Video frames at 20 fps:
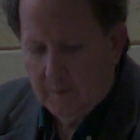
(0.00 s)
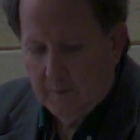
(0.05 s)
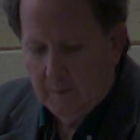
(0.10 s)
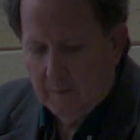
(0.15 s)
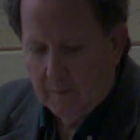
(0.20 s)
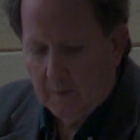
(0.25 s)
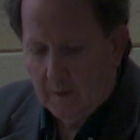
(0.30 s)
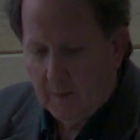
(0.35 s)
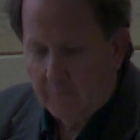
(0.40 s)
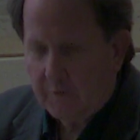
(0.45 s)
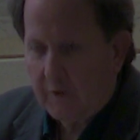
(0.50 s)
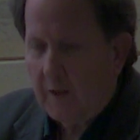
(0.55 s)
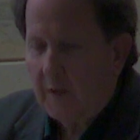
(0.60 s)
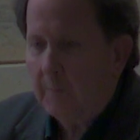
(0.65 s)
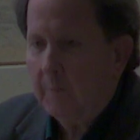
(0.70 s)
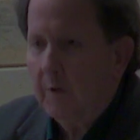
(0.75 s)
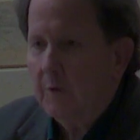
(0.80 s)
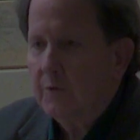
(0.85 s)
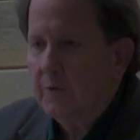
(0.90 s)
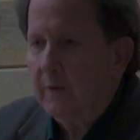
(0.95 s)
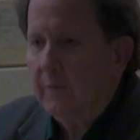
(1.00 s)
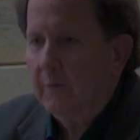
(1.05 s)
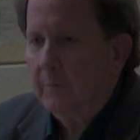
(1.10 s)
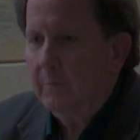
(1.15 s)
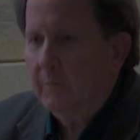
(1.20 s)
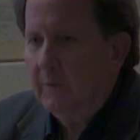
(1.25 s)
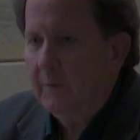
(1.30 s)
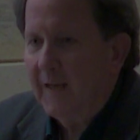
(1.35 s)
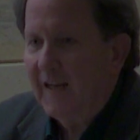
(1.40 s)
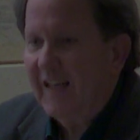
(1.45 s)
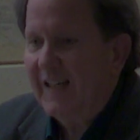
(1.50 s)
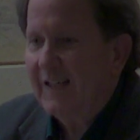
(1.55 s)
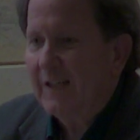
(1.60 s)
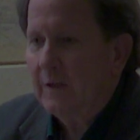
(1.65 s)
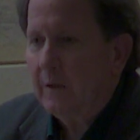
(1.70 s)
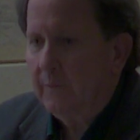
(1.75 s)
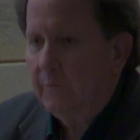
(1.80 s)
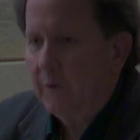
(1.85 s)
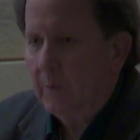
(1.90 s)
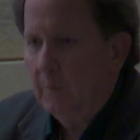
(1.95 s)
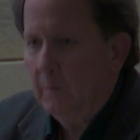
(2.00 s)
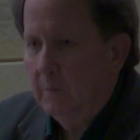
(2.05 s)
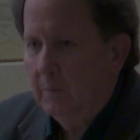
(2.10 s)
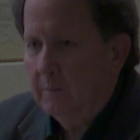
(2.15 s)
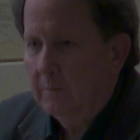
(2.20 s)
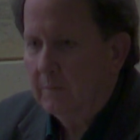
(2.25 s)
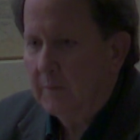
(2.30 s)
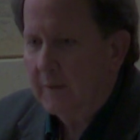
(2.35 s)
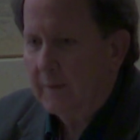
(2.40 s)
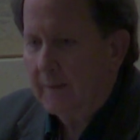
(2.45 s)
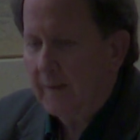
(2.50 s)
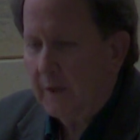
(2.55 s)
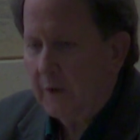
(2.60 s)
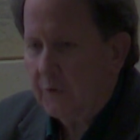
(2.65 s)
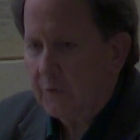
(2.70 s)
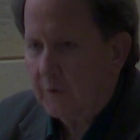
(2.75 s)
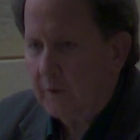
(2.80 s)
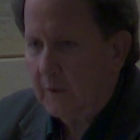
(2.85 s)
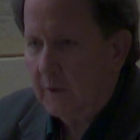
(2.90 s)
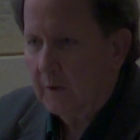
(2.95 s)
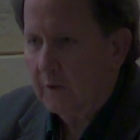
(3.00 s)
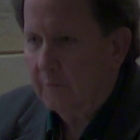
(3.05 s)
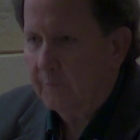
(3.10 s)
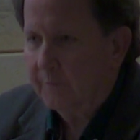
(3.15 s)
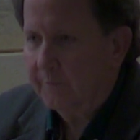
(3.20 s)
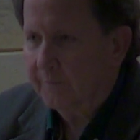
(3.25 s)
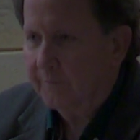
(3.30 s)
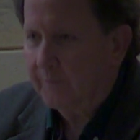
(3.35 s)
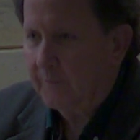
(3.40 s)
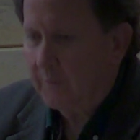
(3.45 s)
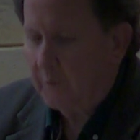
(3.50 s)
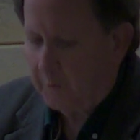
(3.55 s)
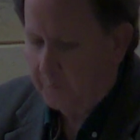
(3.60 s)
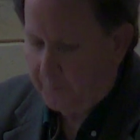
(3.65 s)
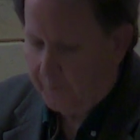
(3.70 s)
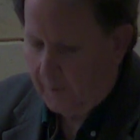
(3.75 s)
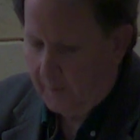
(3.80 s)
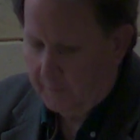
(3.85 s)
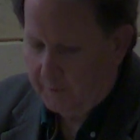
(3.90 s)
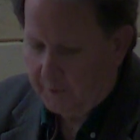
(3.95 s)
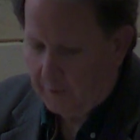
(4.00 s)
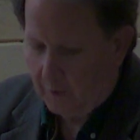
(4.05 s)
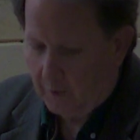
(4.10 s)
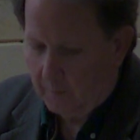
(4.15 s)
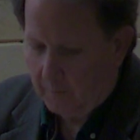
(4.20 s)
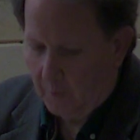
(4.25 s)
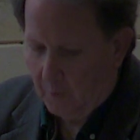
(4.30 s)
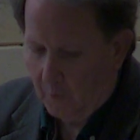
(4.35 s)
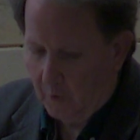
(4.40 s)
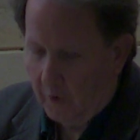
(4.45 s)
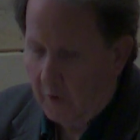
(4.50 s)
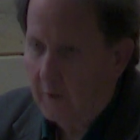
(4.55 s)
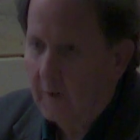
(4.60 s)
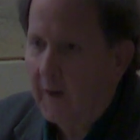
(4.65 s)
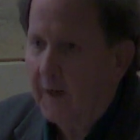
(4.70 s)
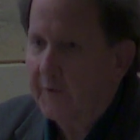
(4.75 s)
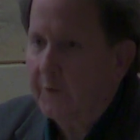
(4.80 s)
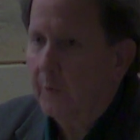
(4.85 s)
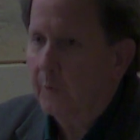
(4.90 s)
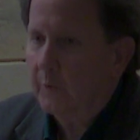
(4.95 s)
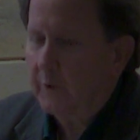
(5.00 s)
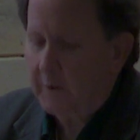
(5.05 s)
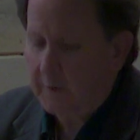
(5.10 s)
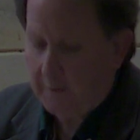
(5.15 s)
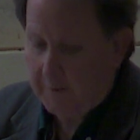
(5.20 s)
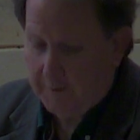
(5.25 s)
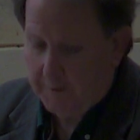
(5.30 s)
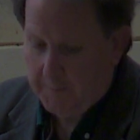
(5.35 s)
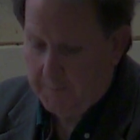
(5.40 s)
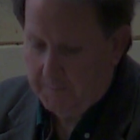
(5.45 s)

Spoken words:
I've got a bunch of them, 80 of them at last count. There probably are more, I don't care.